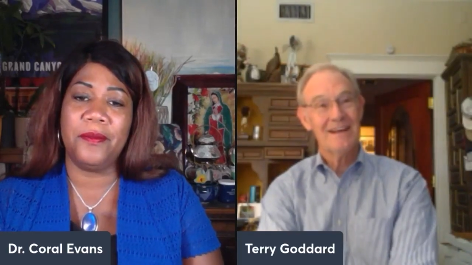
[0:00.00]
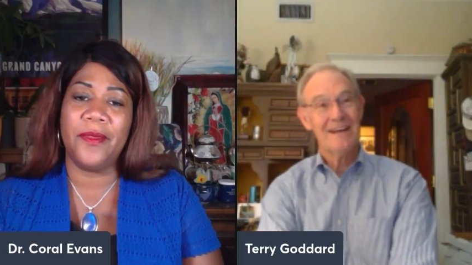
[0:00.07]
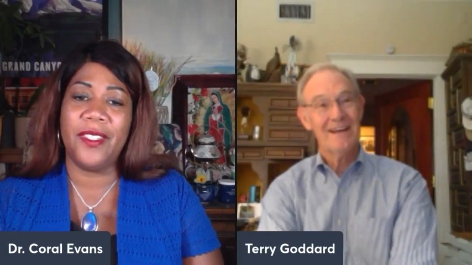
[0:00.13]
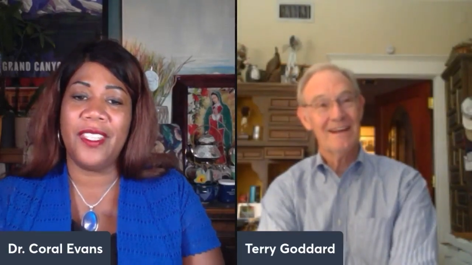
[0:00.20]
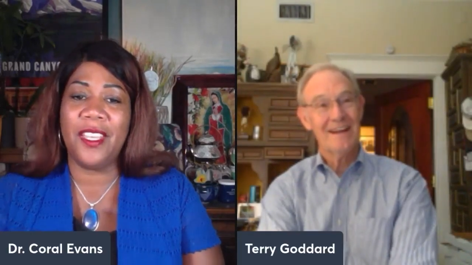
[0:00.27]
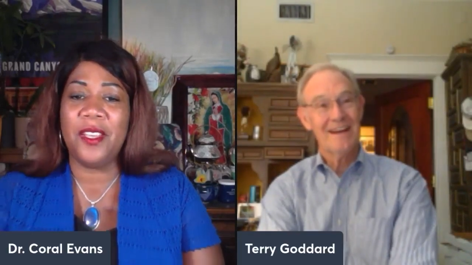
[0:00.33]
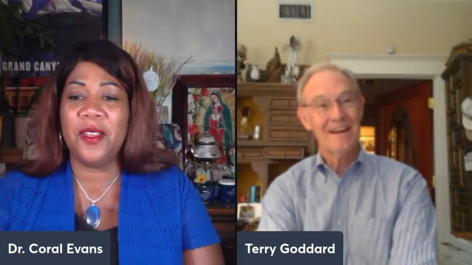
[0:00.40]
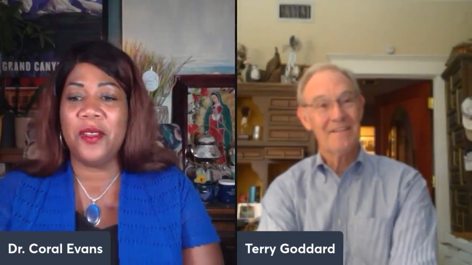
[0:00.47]

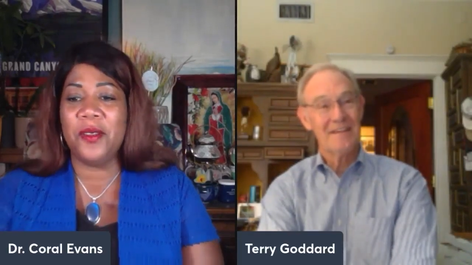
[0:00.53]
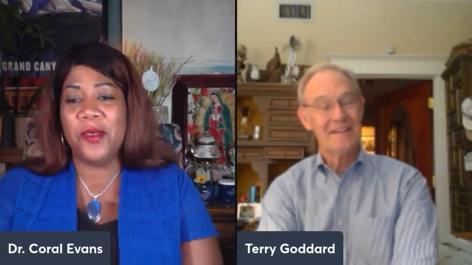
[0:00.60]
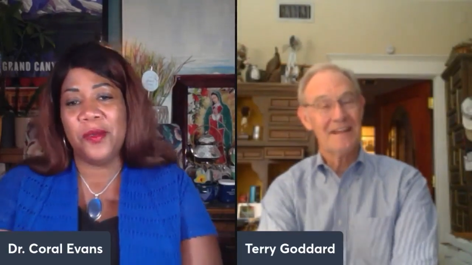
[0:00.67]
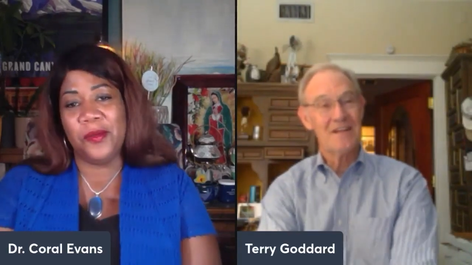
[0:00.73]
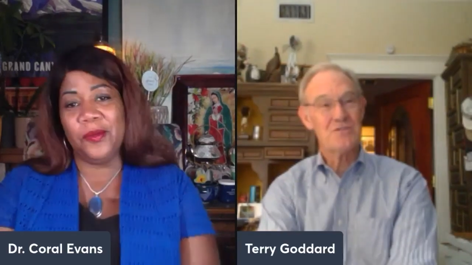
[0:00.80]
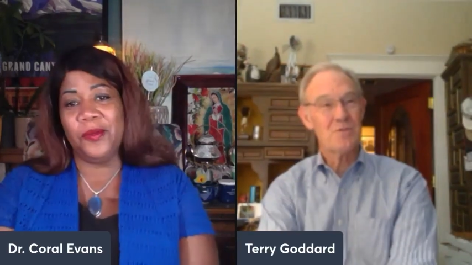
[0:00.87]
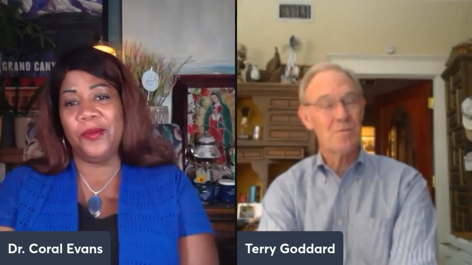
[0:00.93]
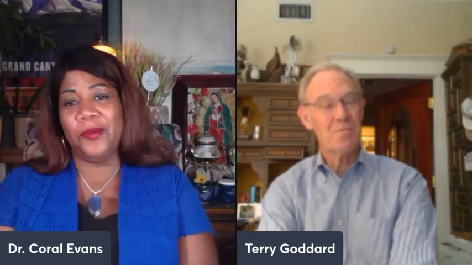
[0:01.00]
Speaker 1: And, and I think
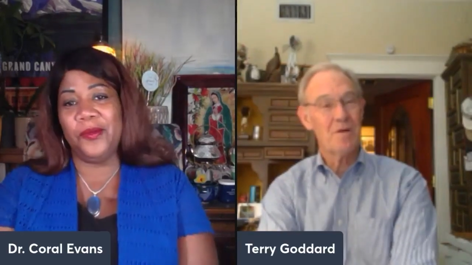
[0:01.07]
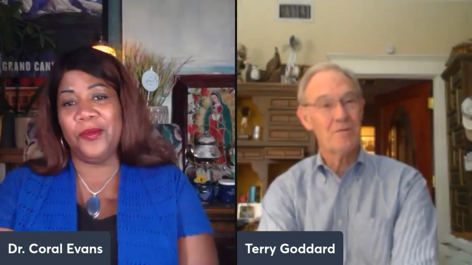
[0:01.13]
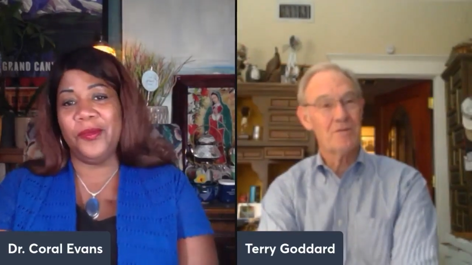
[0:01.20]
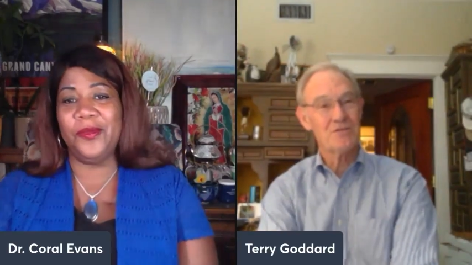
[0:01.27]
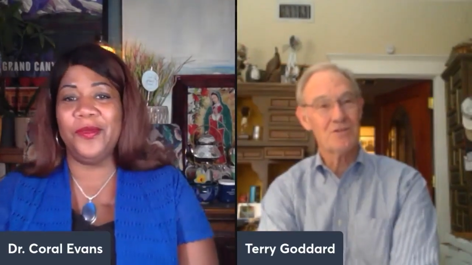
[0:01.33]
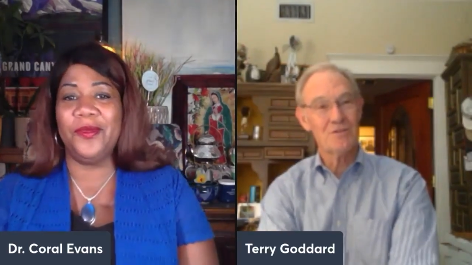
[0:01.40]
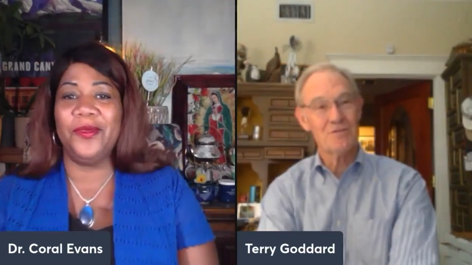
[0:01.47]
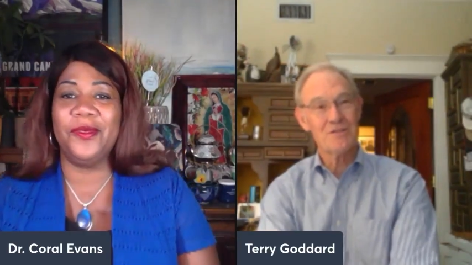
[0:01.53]
that's what
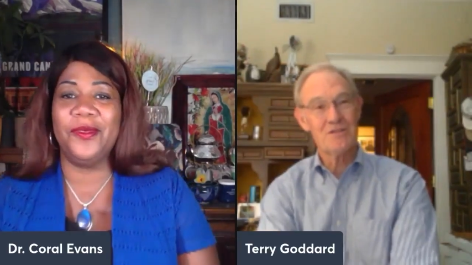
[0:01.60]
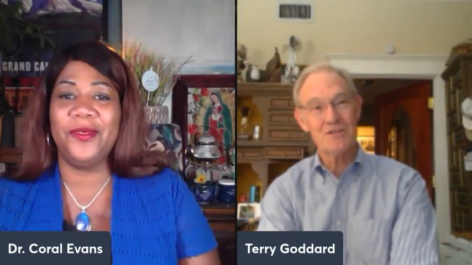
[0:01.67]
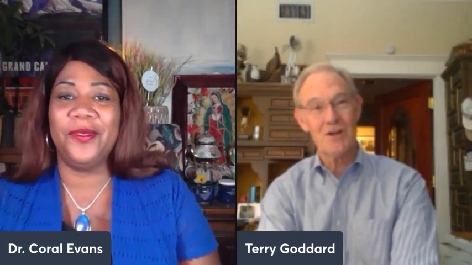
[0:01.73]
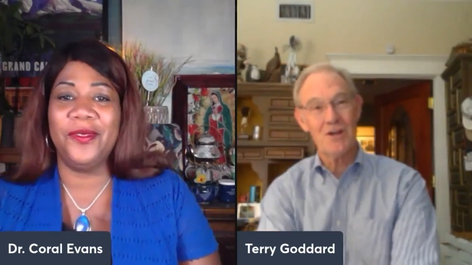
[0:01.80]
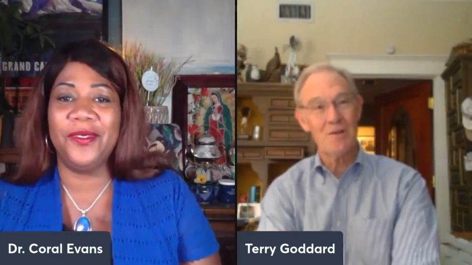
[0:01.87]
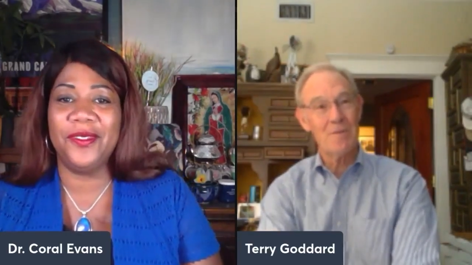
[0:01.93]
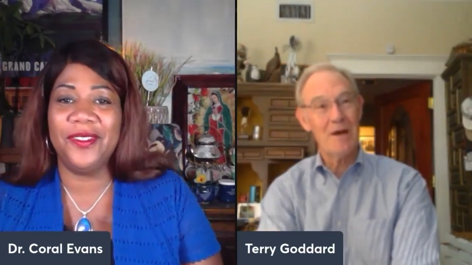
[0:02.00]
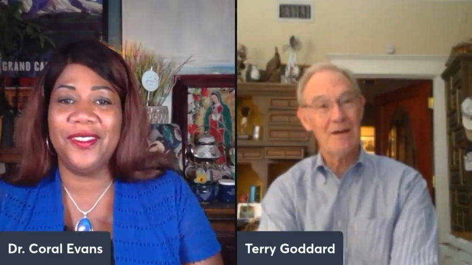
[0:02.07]
public service is
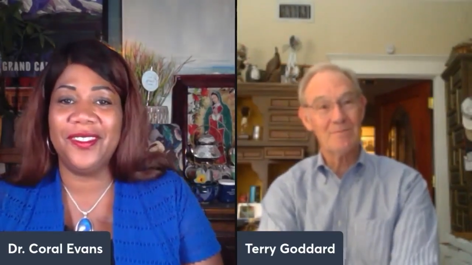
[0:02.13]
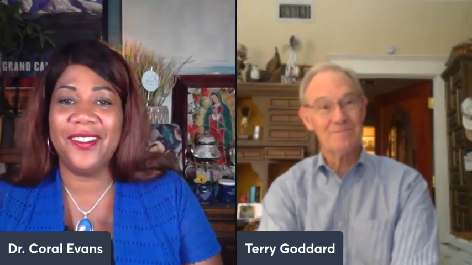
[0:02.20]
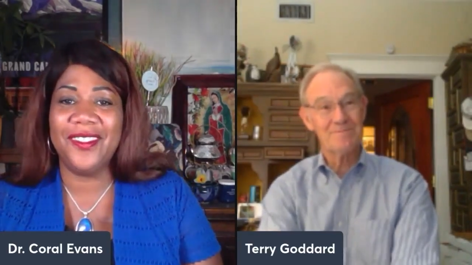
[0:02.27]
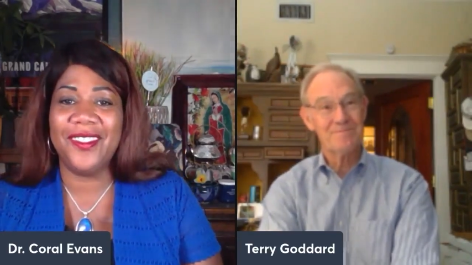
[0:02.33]
all about.